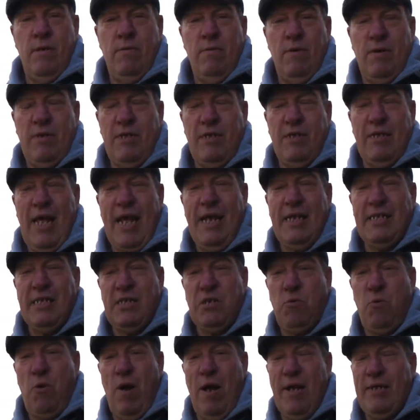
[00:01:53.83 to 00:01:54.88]
And today's
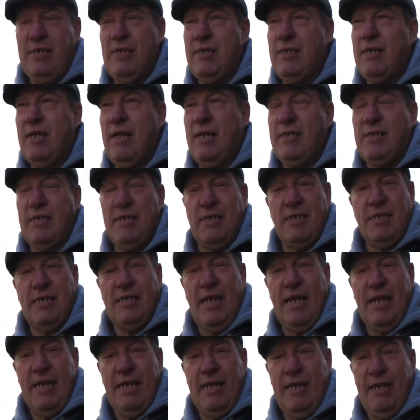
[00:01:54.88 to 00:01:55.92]
quest is to
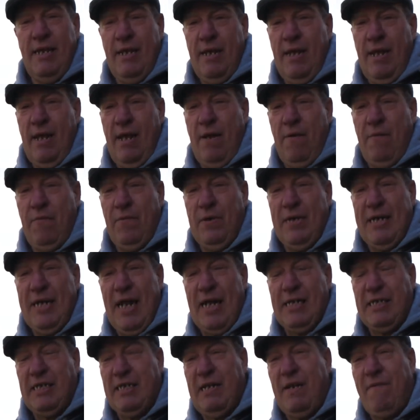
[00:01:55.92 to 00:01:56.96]
see if we can
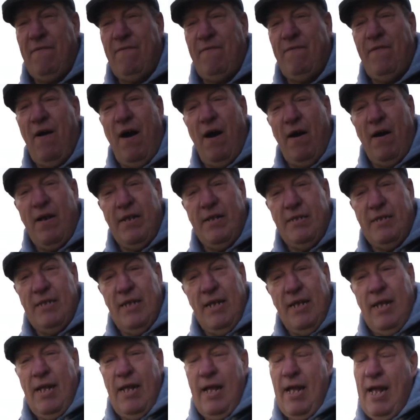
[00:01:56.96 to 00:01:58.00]
actually find
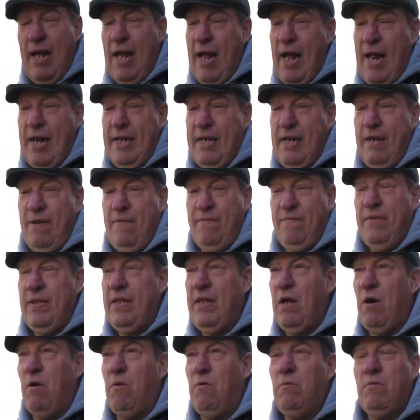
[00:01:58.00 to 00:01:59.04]
any of
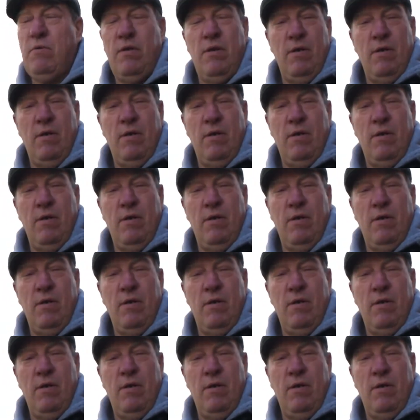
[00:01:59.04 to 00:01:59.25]
the old